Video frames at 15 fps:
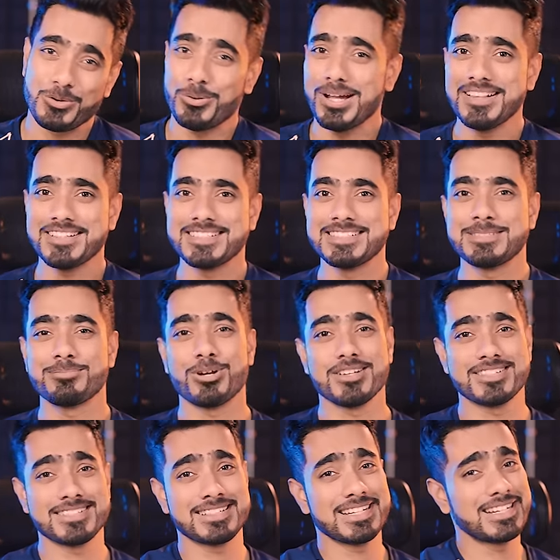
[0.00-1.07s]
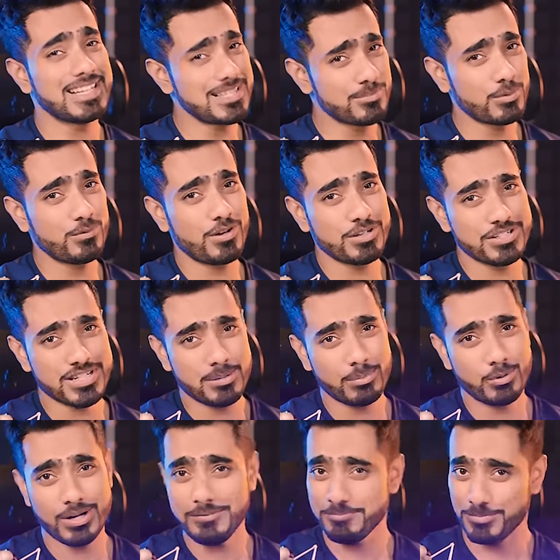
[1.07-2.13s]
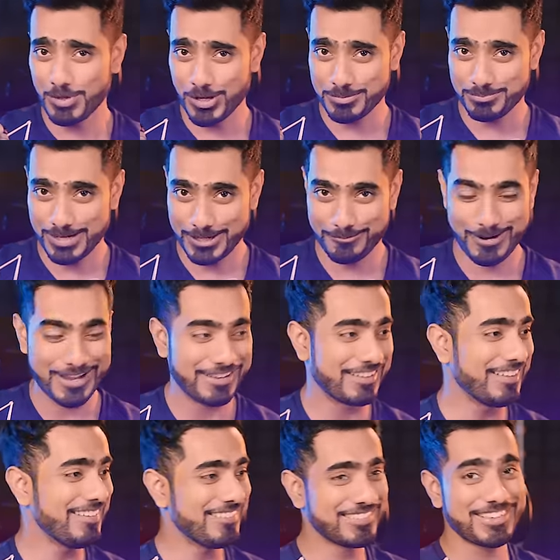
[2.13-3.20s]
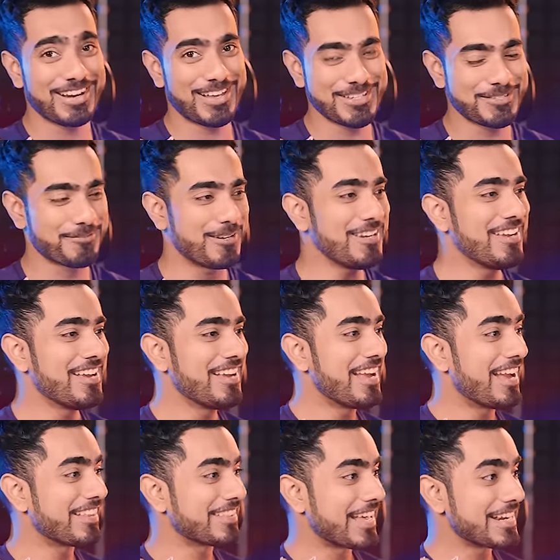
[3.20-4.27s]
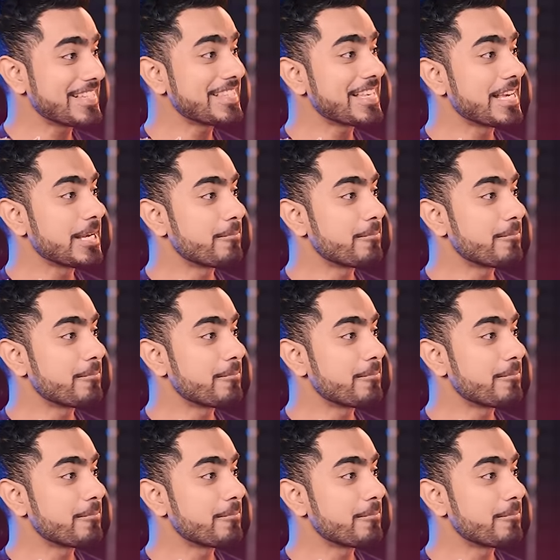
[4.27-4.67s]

While this is processing, let's move on to number 1, not by ranking, the last one, and that is